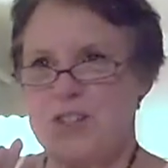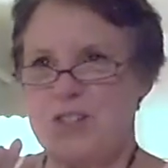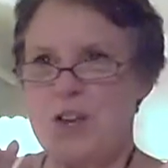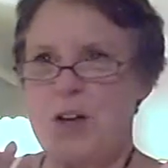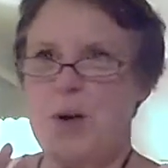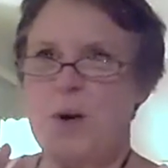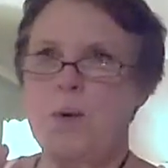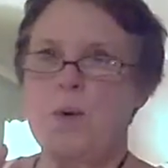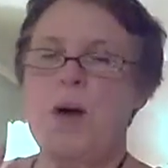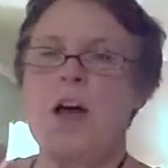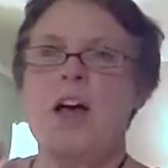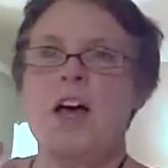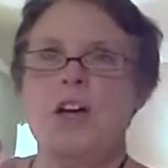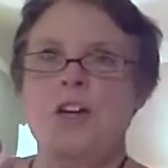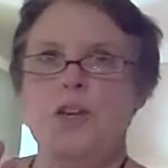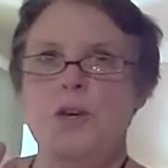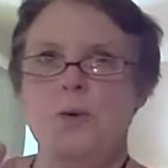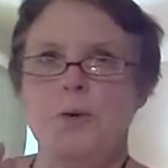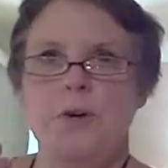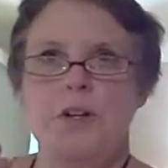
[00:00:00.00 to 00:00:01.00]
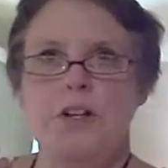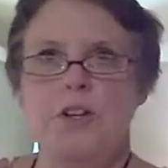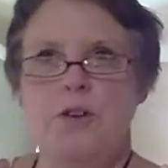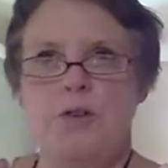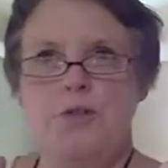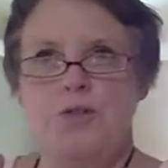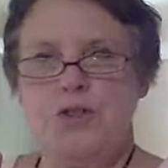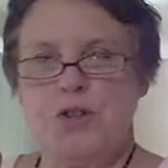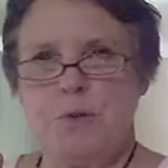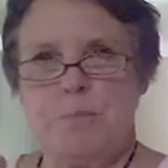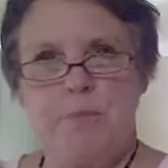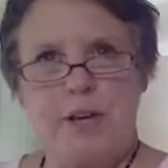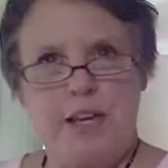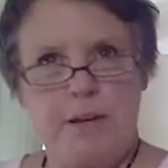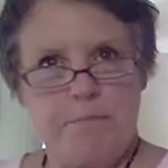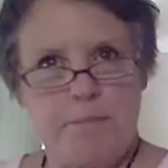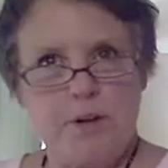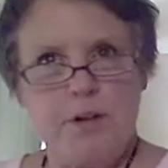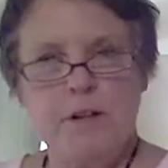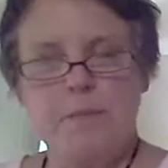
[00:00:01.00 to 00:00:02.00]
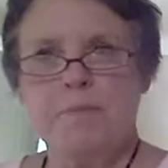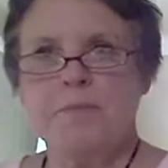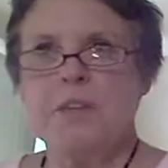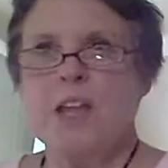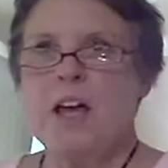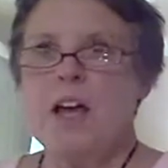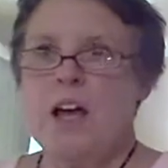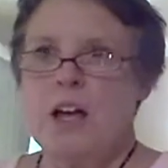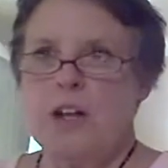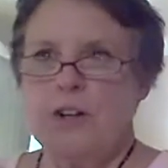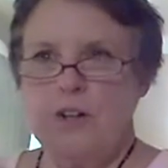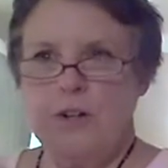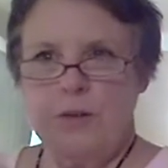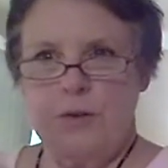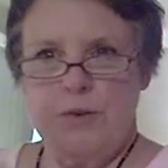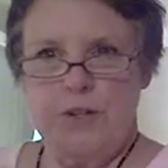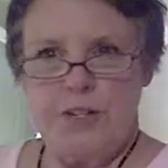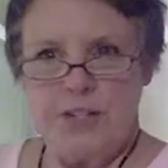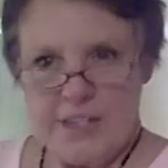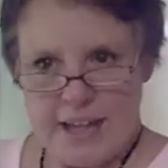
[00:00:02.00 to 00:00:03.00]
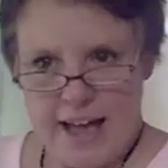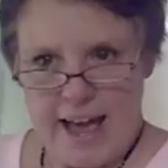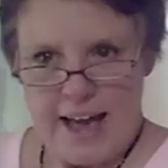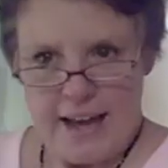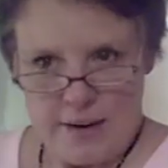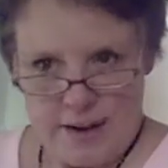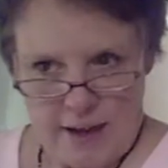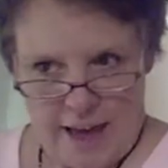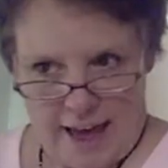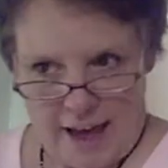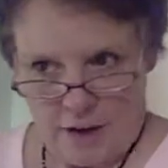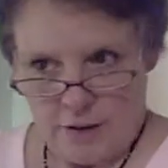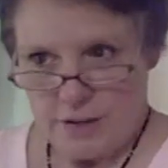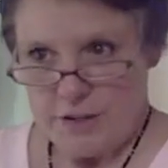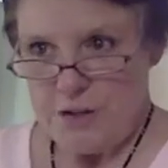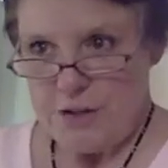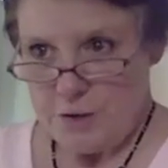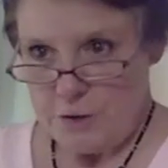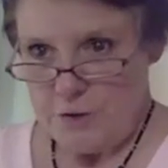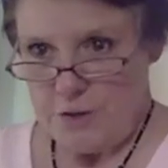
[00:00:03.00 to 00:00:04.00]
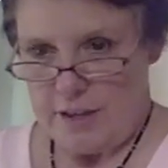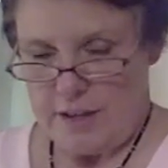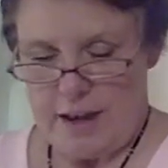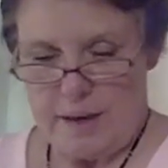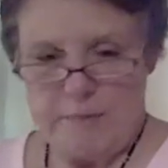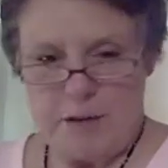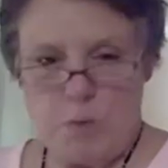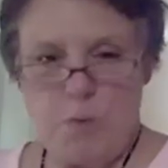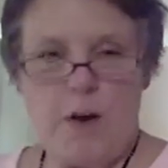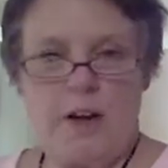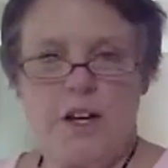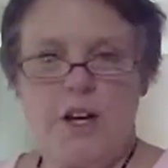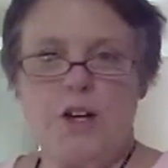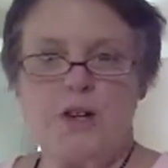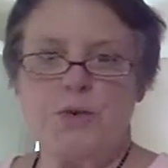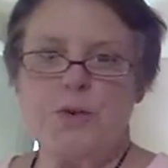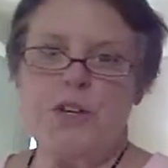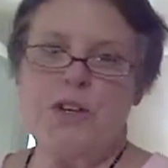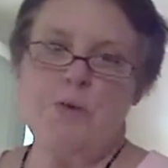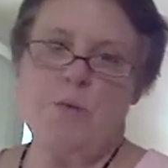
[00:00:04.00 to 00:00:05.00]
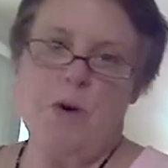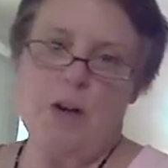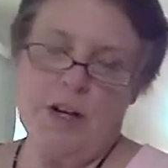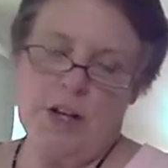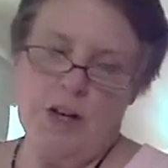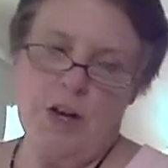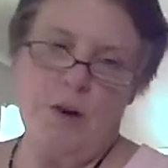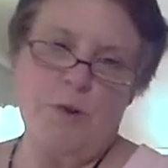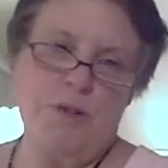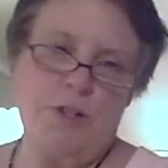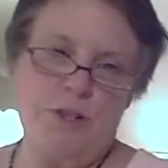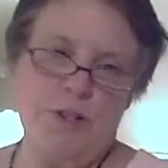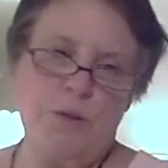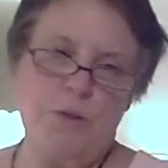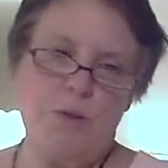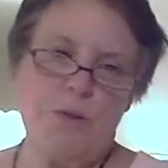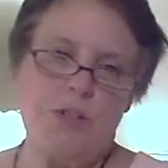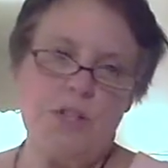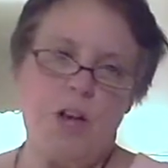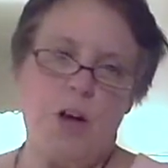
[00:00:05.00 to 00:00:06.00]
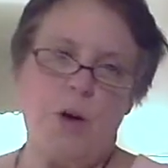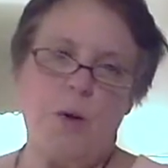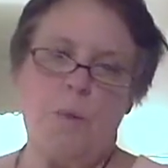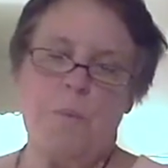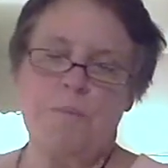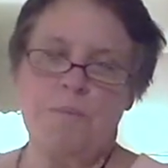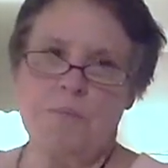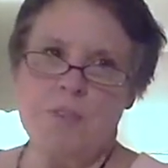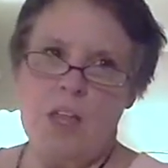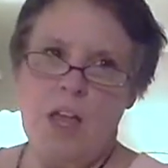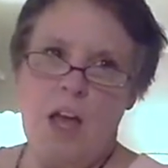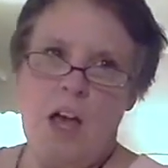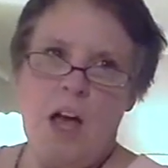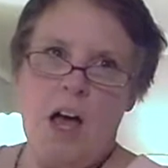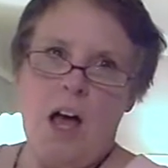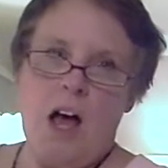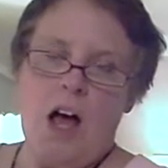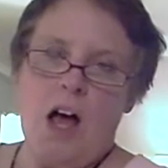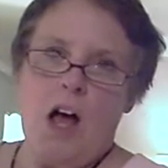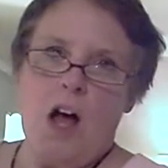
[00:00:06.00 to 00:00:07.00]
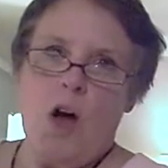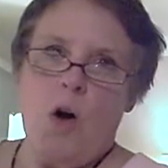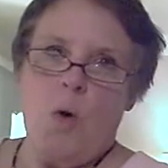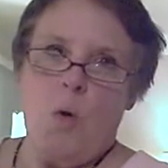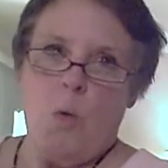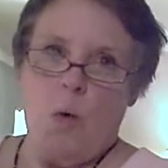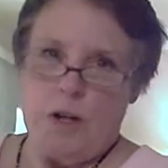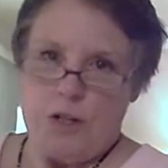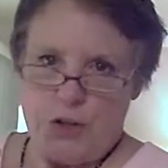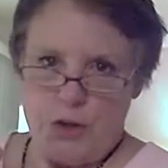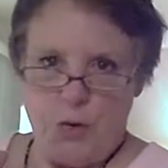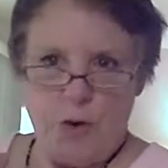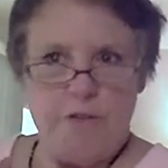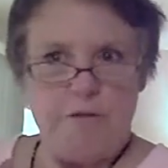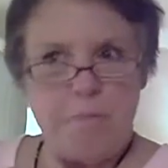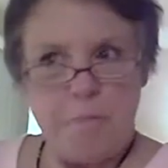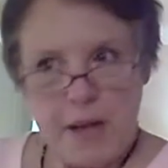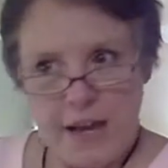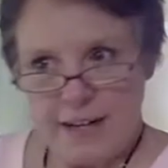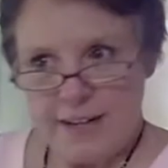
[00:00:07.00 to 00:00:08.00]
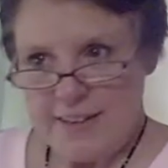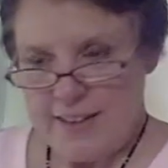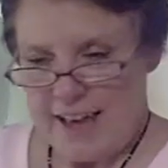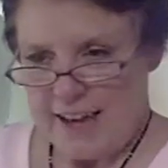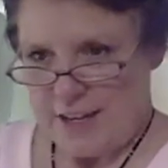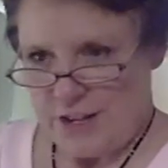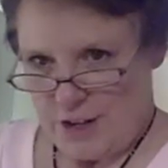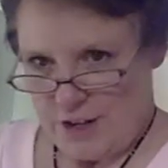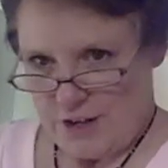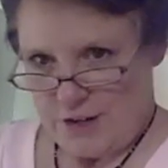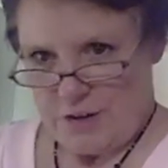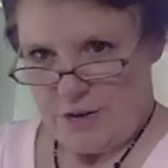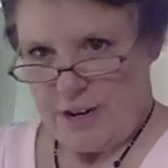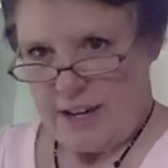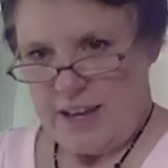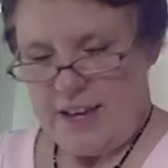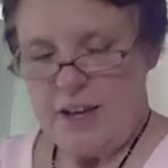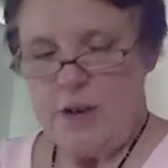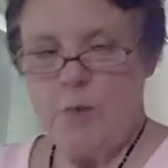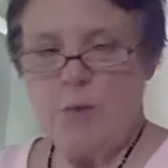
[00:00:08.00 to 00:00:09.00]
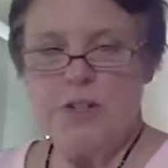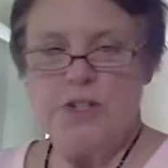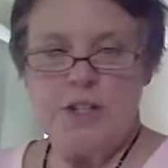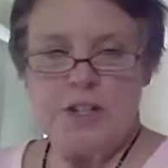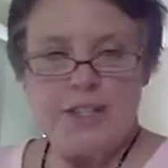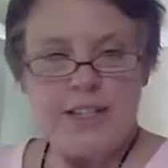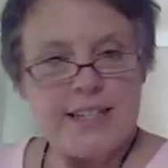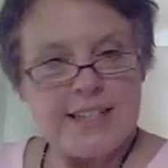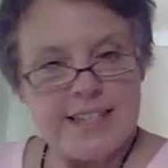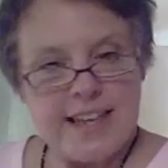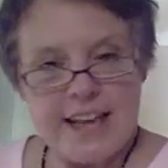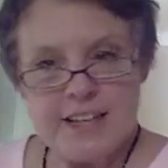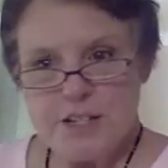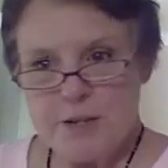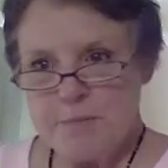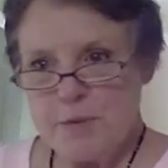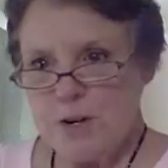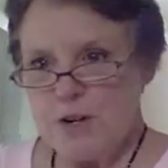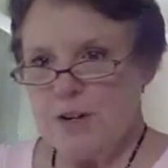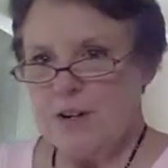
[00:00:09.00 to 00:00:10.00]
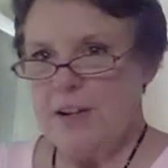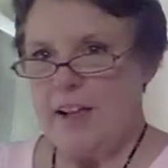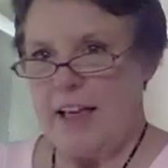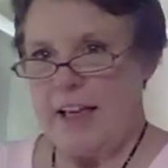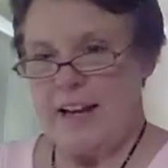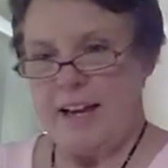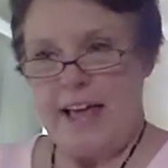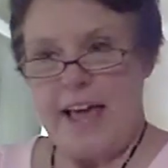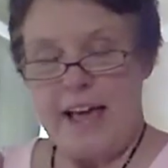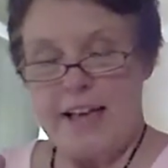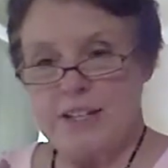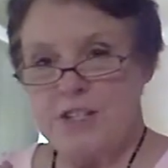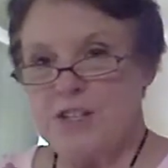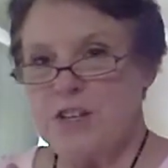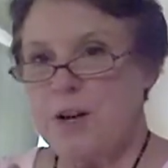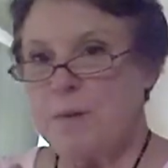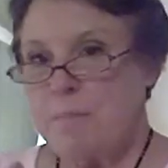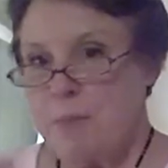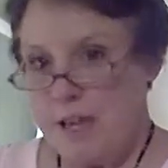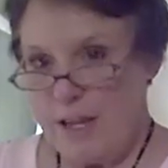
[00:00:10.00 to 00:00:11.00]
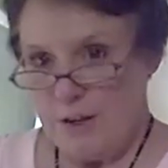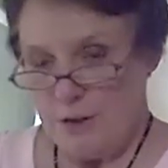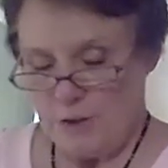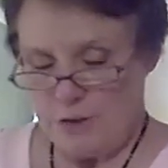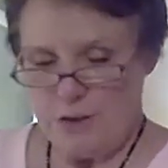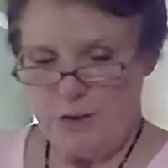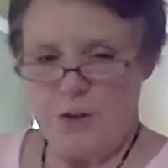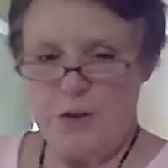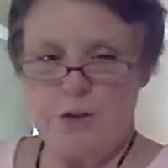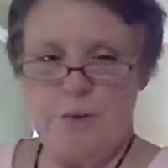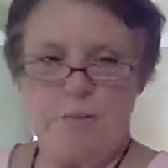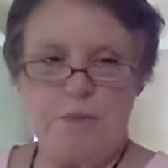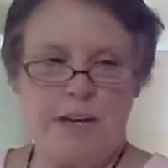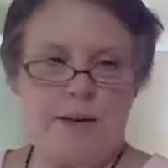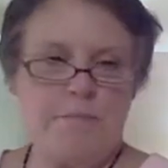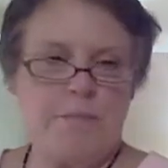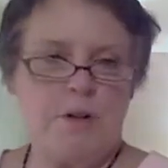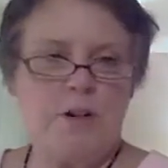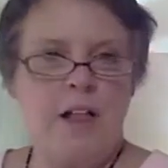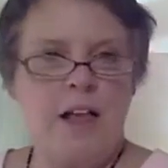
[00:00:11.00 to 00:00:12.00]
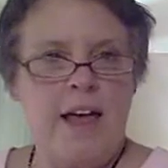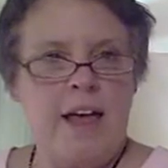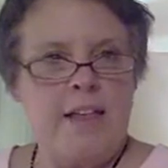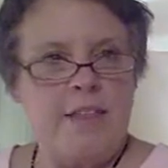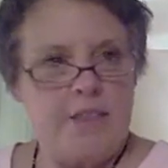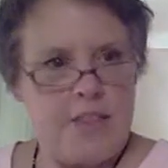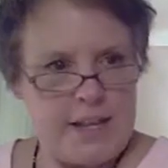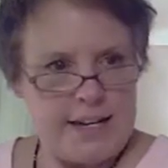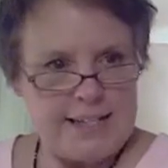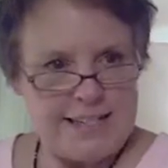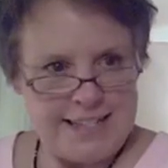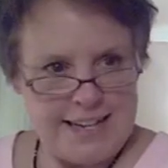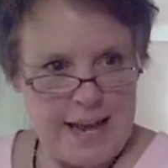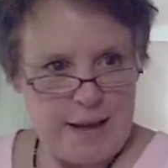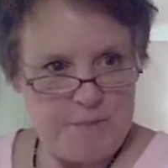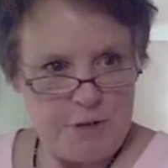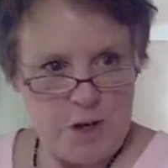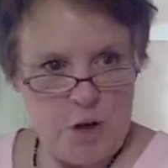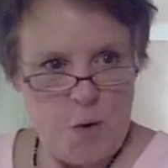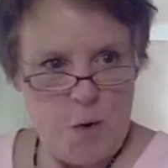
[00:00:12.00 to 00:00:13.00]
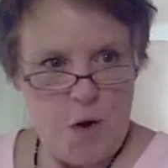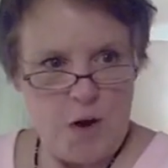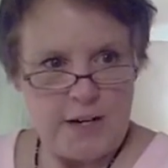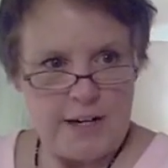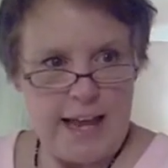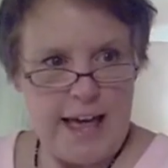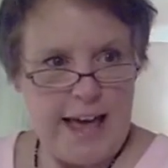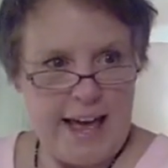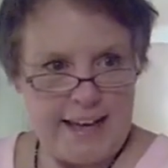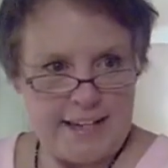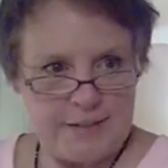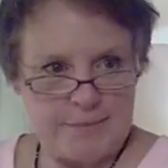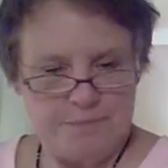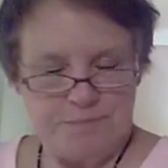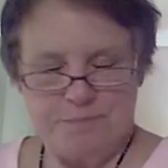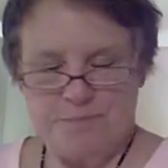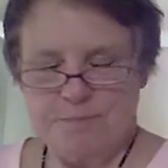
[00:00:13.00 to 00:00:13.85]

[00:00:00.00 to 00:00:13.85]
So you would use your people to decide how to do that. What country you want to go to. So once you have picked that country, which is accessible and has appeal to your people, then it's time to go online.